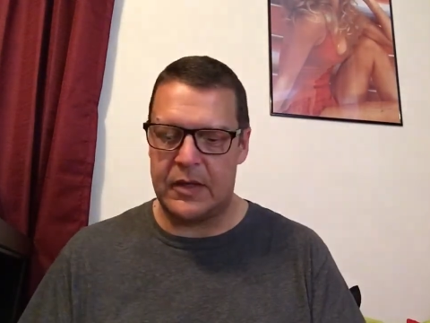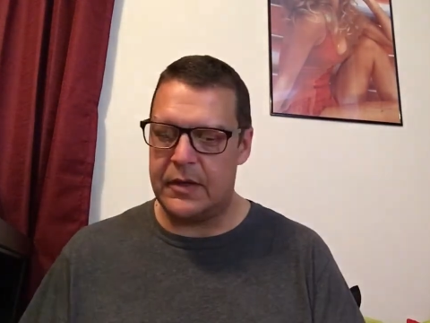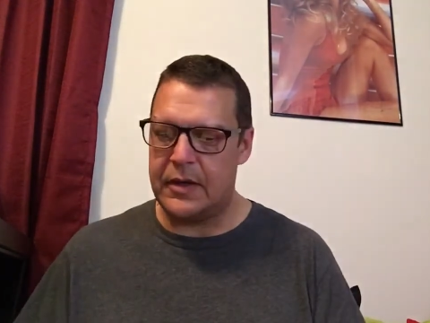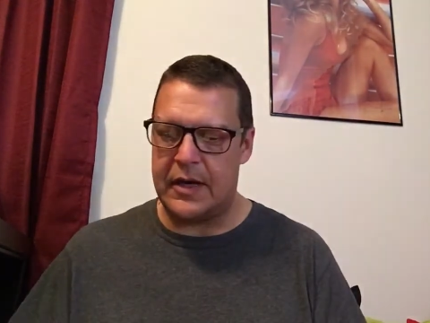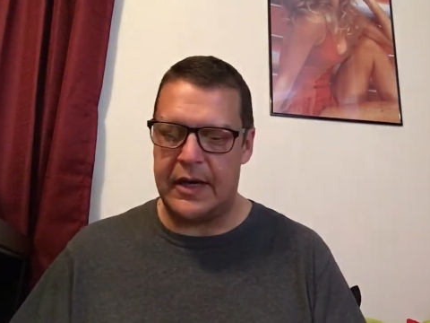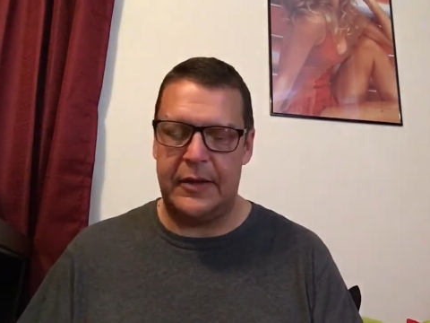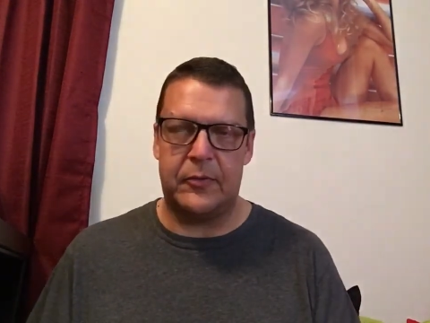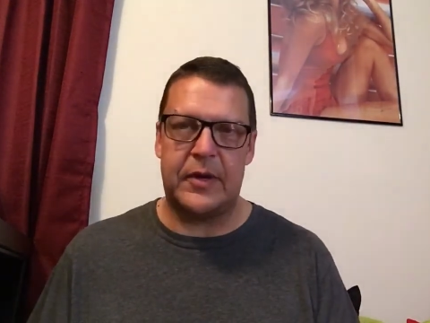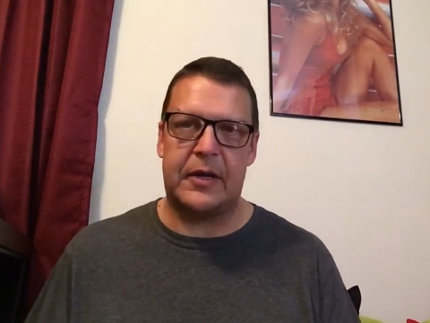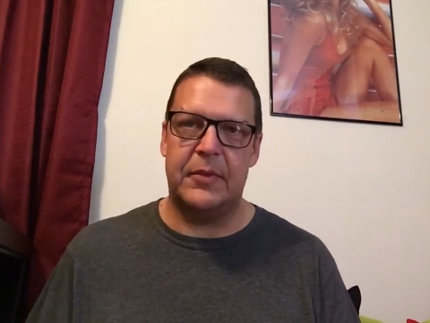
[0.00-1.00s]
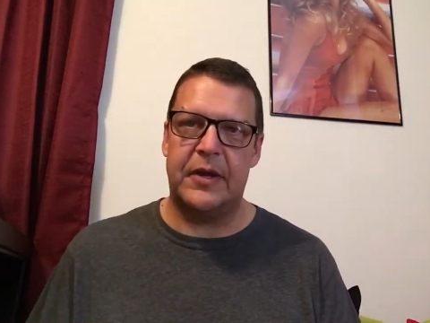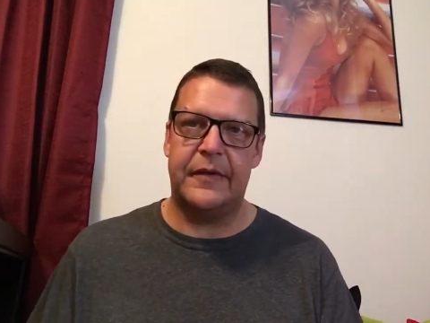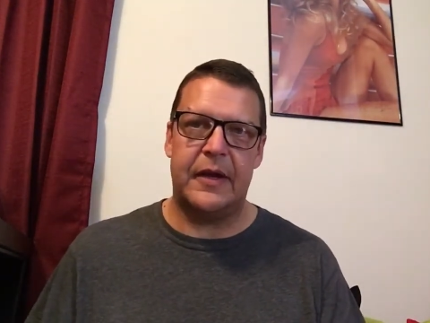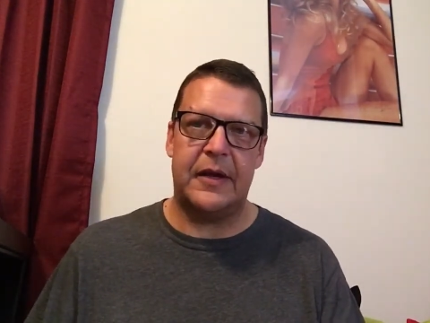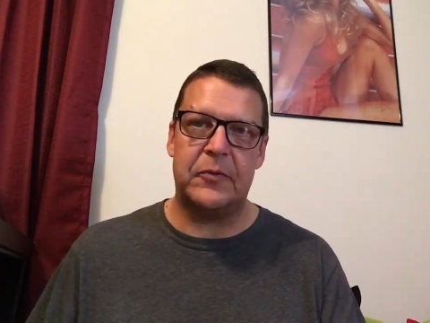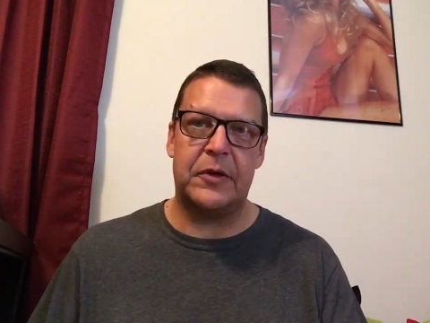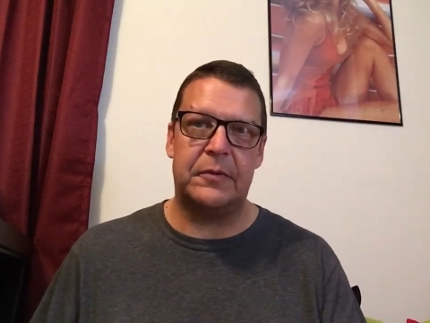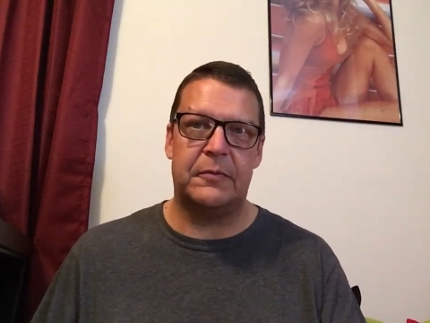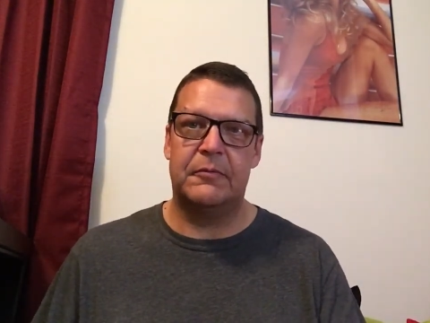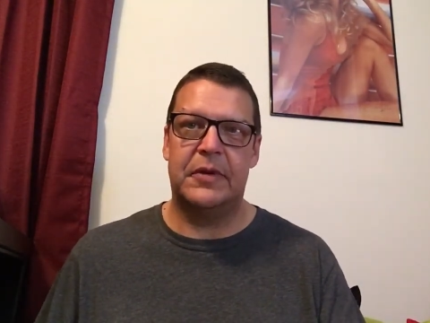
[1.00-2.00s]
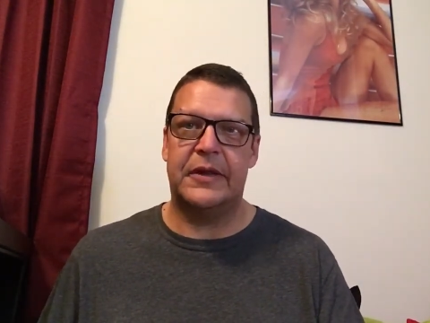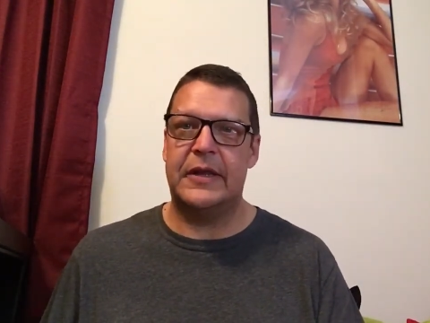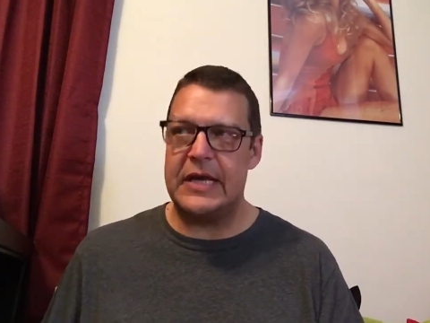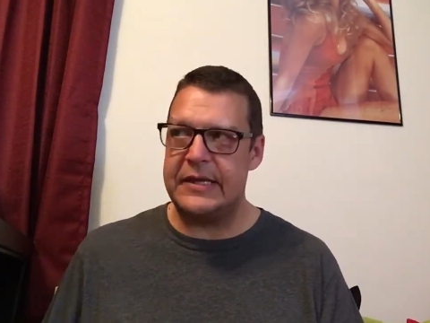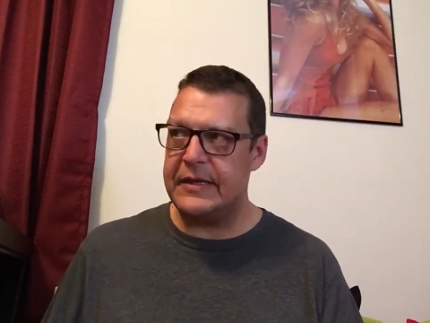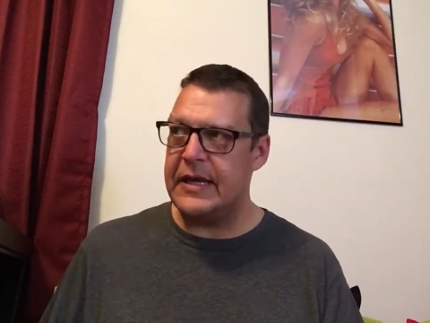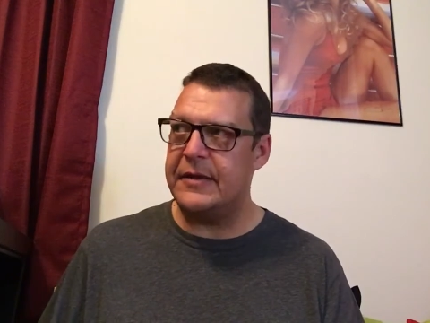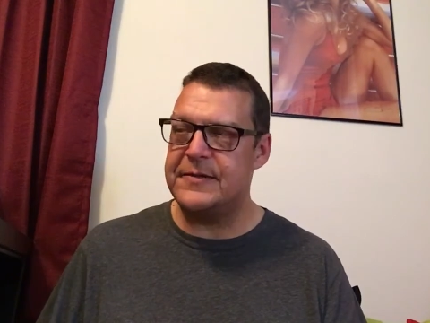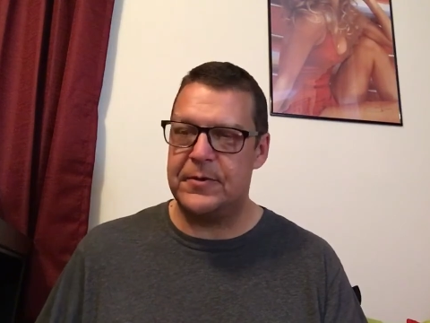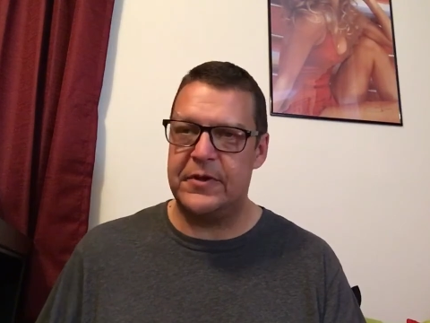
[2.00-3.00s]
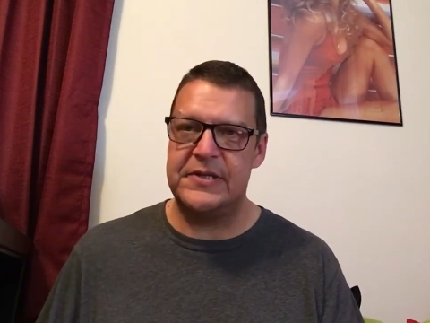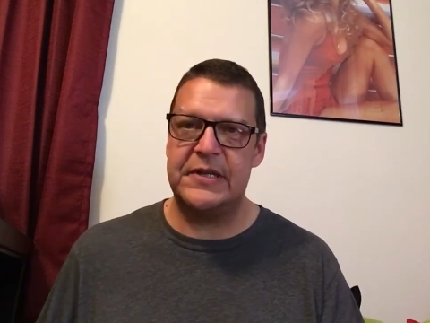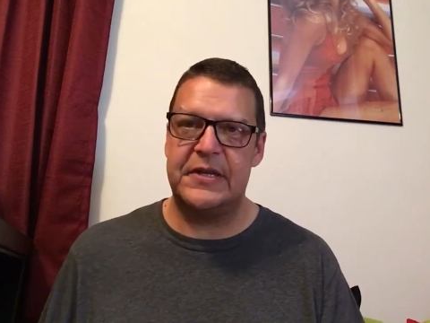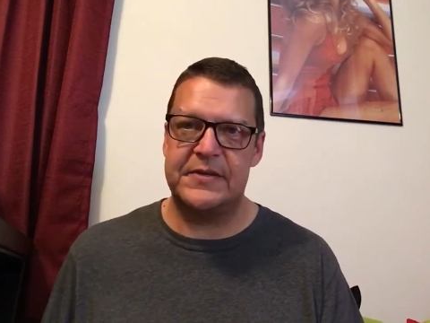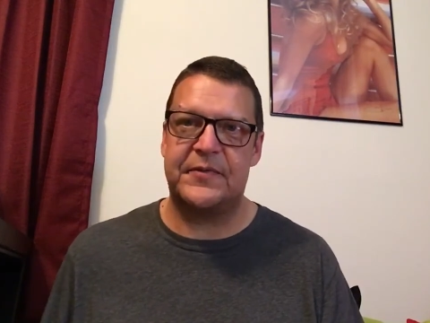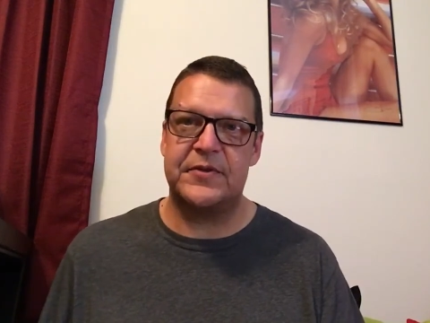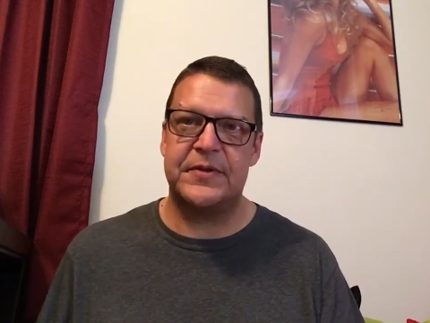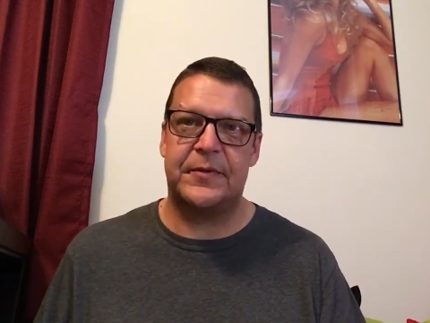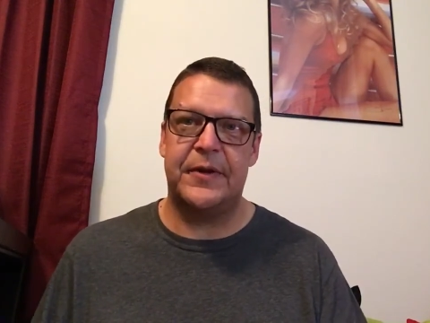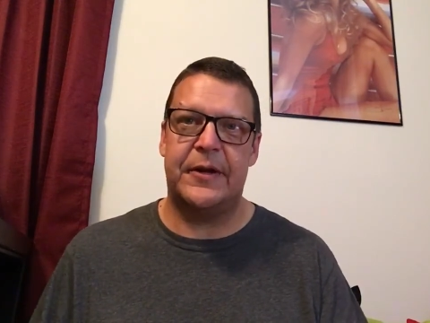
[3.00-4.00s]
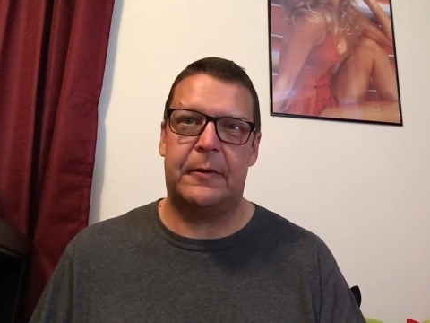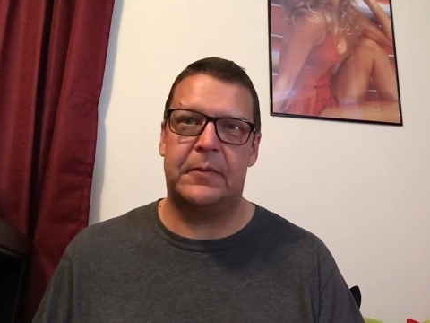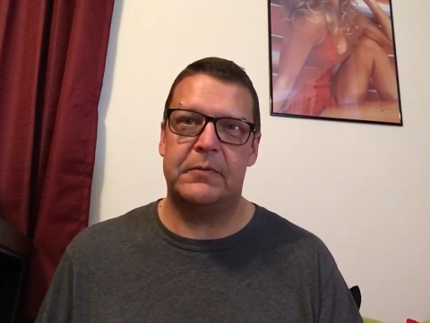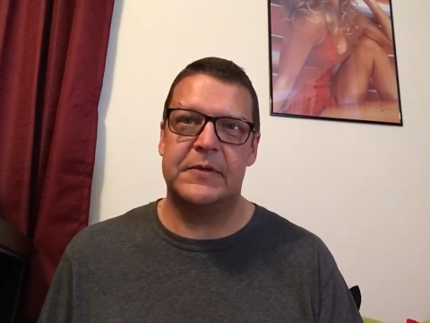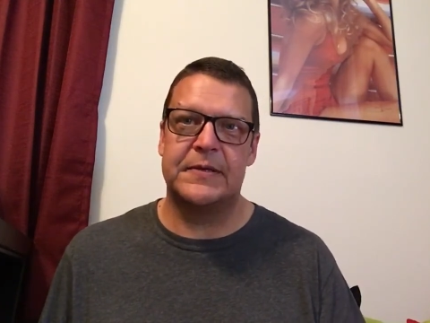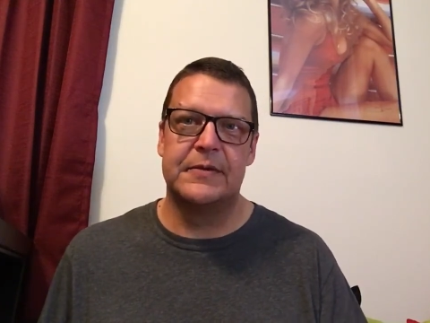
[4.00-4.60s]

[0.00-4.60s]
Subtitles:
Highly recommend to anyone. But that trilogy, his first 3 albums,